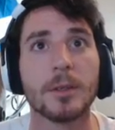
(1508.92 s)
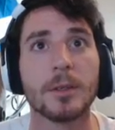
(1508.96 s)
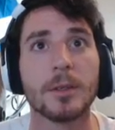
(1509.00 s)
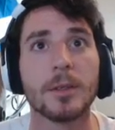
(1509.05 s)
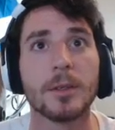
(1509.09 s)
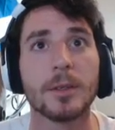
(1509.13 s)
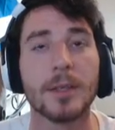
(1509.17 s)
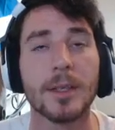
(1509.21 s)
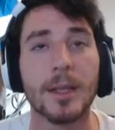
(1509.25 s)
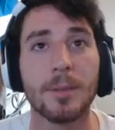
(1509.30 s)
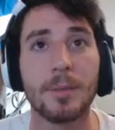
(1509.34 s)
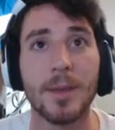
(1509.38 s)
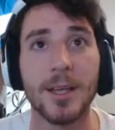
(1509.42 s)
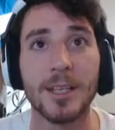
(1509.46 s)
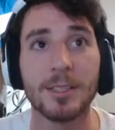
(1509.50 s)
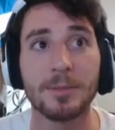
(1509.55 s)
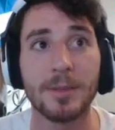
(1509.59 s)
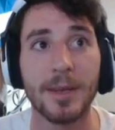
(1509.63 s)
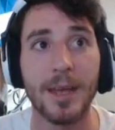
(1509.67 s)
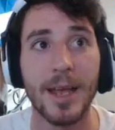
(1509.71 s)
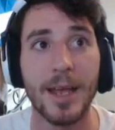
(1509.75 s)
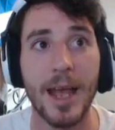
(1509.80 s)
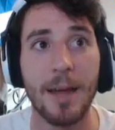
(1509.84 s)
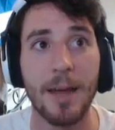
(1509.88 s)
that makes
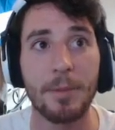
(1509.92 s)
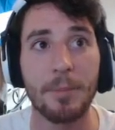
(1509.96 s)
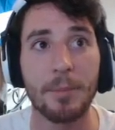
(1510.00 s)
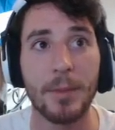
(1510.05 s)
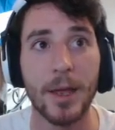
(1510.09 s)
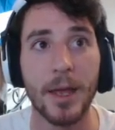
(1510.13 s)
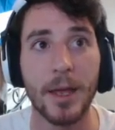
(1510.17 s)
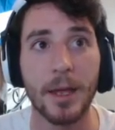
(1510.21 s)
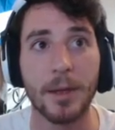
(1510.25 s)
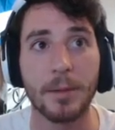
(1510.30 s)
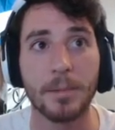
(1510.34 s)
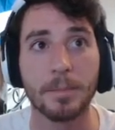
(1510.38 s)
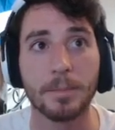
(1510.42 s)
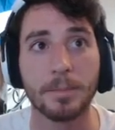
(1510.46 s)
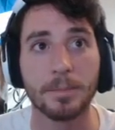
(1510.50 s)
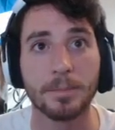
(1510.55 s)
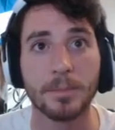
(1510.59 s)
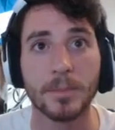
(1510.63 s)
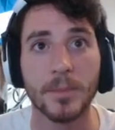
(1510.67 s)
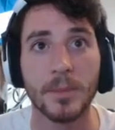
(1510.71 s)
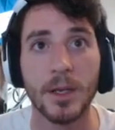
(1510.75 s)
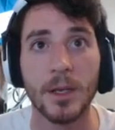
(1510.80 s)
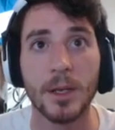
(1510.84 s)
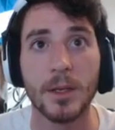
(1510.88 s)
me a happy man.
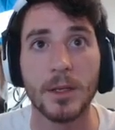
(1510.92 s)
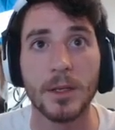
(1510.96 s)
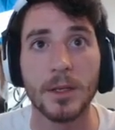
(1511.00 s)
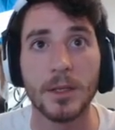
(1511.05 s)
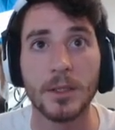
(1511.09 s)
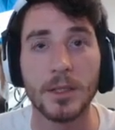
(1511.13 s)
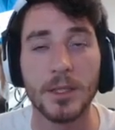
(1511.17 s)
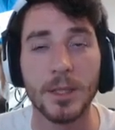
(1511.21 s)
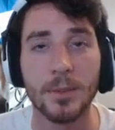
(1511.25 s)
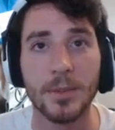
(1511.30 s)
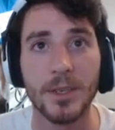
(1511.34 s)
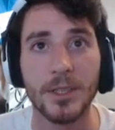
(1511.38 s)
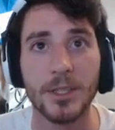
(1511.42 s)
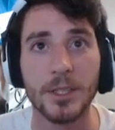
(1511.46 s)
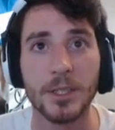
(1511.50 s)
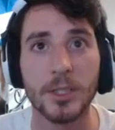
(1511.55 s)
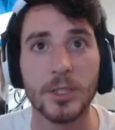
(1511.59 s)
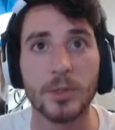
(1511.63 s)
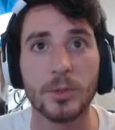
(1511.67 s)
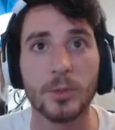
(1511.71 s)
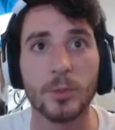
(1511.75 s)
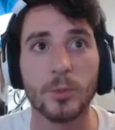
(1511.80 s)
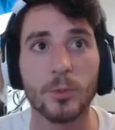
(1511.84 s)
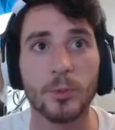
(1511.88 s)
So let me
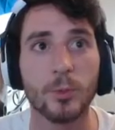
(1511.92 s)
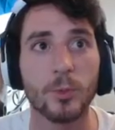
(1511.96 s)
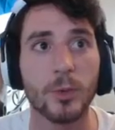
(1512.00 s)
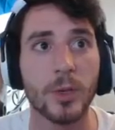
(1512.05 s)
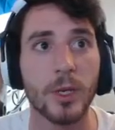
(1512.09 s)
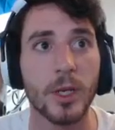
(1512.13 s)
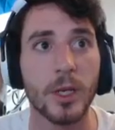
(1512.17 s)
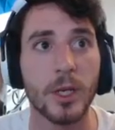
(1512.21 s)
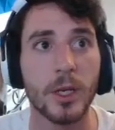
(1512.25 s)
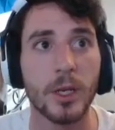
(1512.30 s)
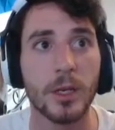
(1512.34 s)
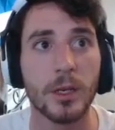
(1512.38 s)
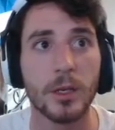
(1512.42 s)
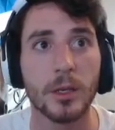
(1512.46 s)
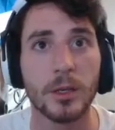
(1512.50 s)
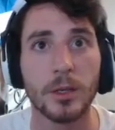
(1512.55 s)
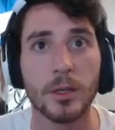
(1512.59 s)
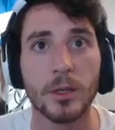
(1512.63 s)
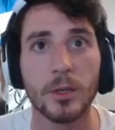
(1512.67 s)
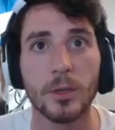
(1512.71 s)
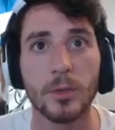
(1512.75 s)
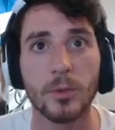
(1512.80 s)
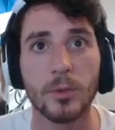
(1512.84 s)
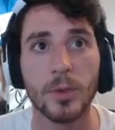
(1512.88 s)
just
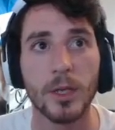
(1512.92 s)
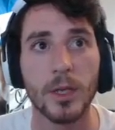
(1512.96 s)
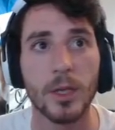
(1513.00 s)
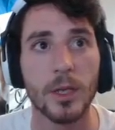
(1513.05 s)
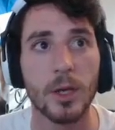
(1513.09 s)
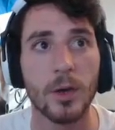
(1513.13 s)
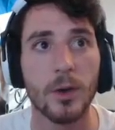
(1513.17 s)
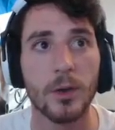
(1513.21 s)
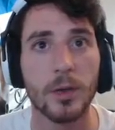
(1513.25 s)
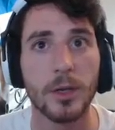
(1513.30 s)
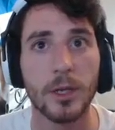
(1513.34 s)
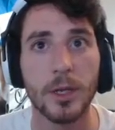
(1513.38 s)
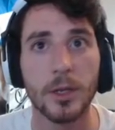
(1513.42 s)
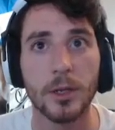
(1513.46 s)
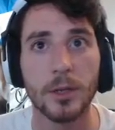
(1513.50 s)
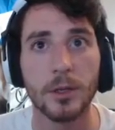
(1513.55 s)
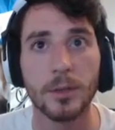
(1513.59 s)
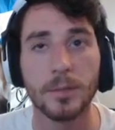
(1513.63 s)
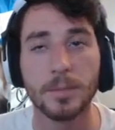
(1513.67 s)
reload here.